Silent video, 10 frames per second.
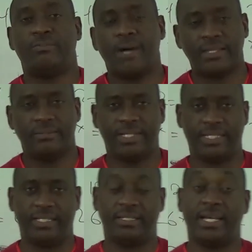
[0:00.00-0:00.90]

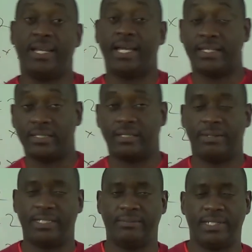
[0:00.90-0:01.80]
mathematics and additional
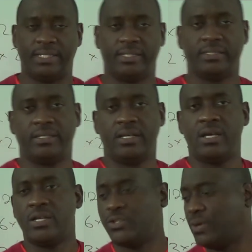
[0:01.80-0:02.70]
mathematics.
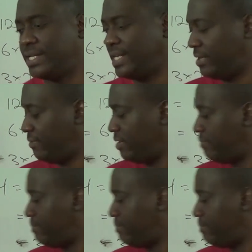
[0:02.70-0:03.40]
So at the level of